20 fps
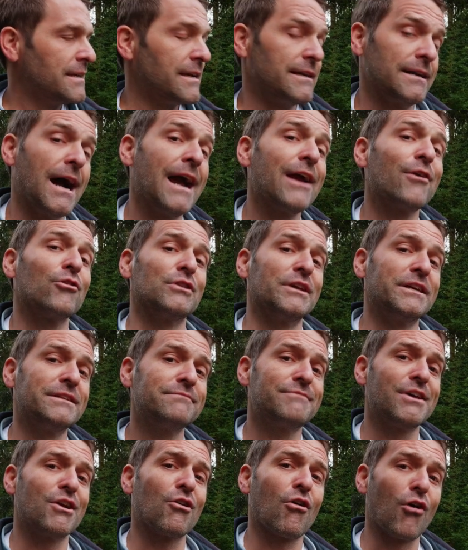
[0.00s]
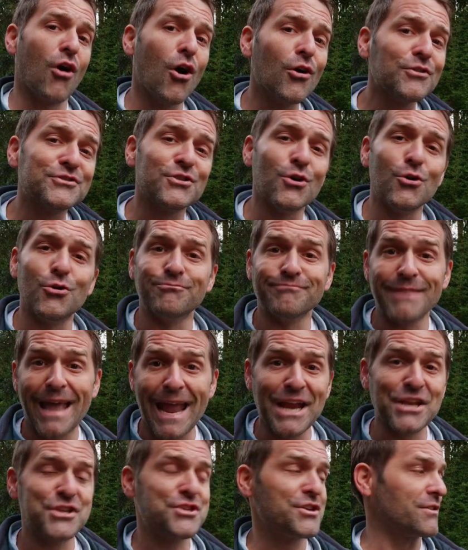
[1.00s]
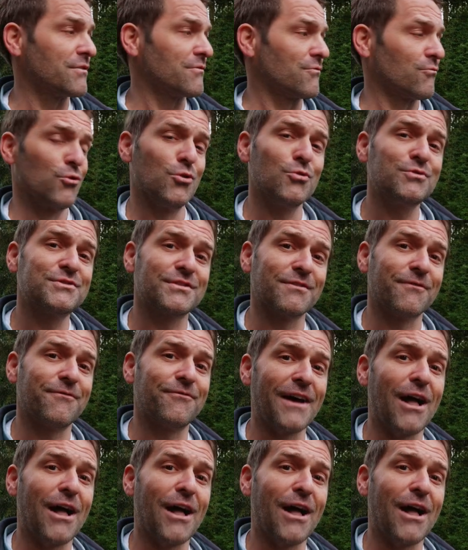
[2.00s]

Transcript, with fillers: In Ireland, there are also ancient roots of